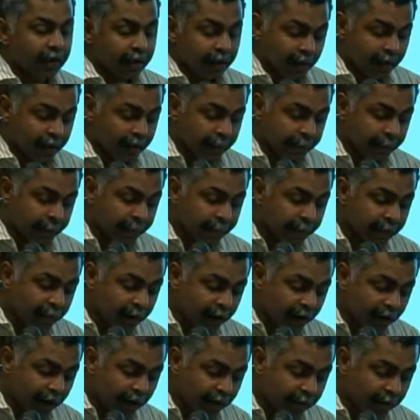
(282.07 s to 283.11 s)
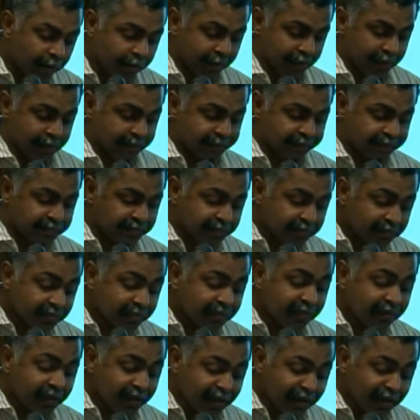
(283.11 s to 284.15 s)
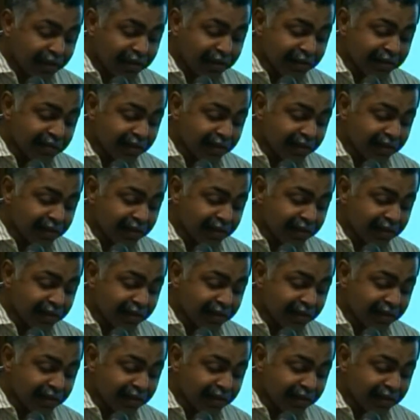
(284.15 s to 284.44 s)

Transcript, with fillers: um, however, the